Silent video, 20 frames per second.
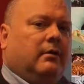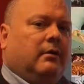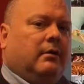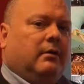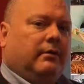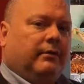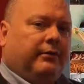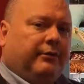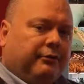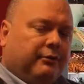
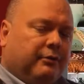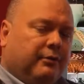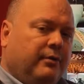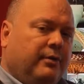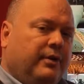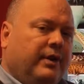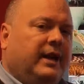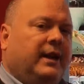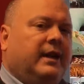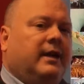through
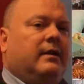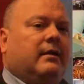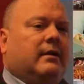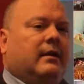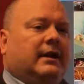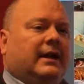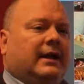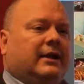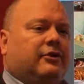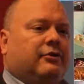the
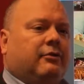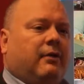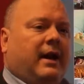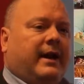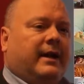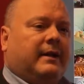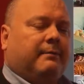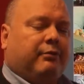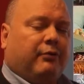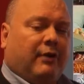
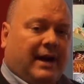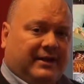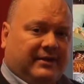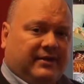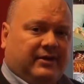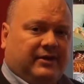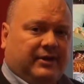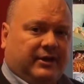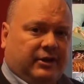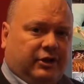electronic
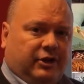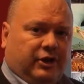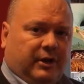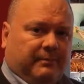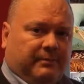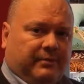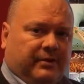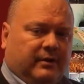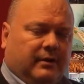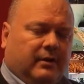processing
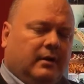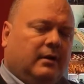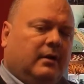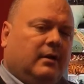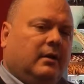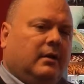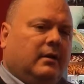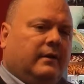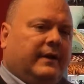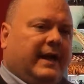chips,
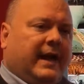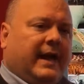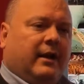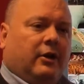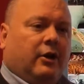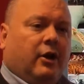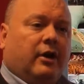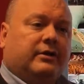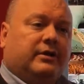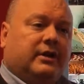the
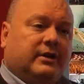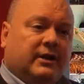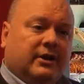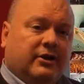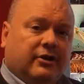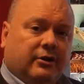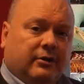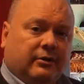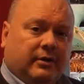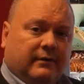analog to
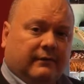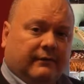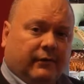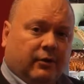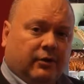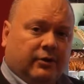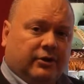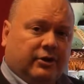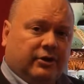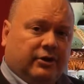digital
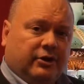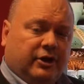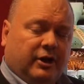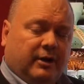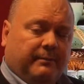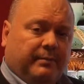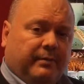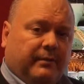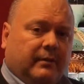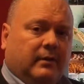conversion
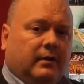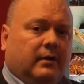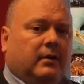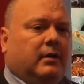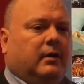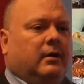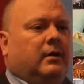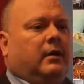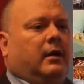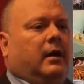chip,
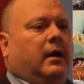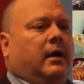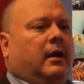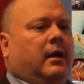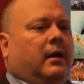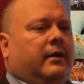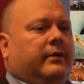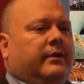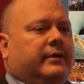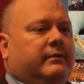
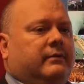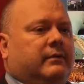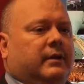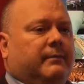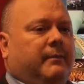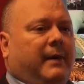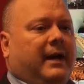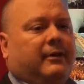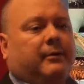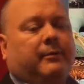the
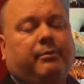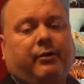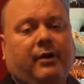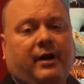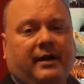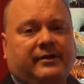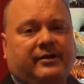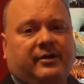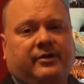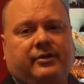
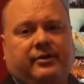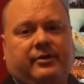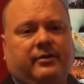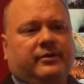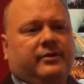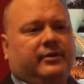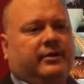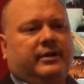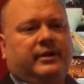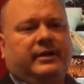microprocessors
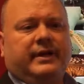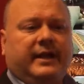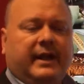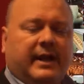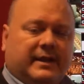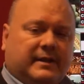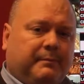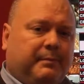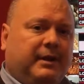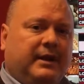and the
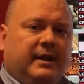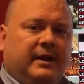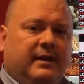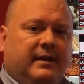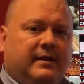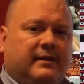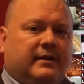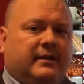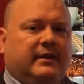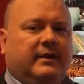DSPs
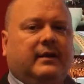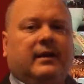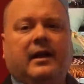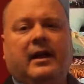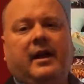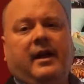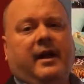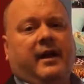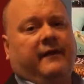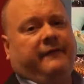and the
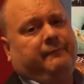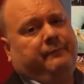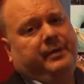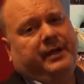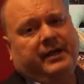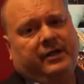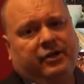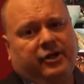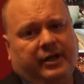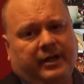
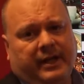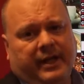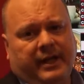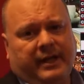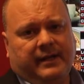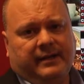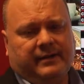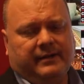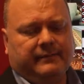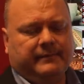
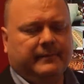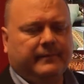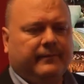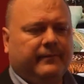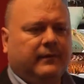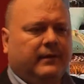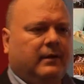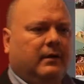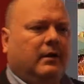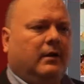FPGAs.
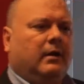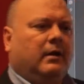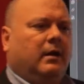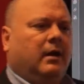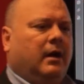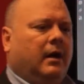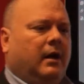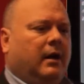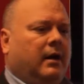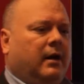
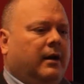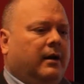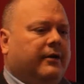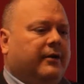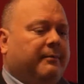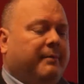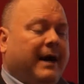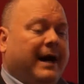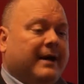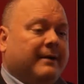The
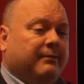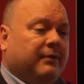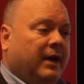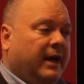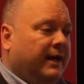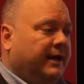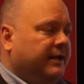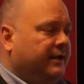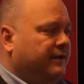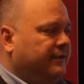bottom
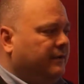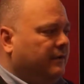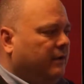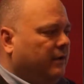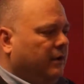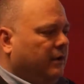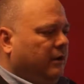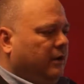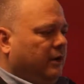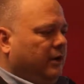line is,
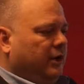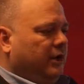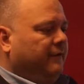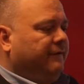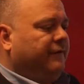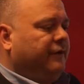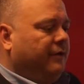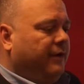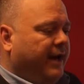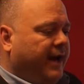if
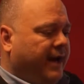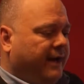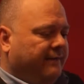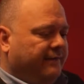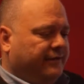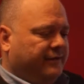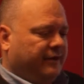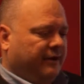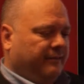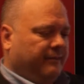you have
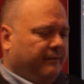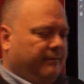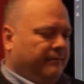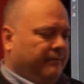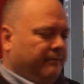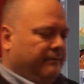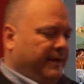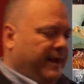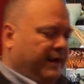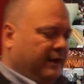some
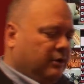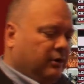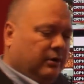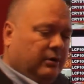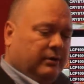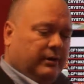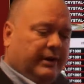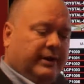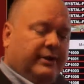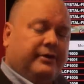medical
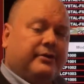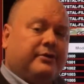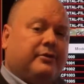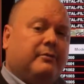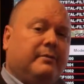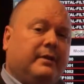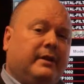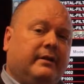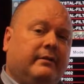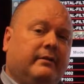
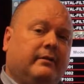instrument,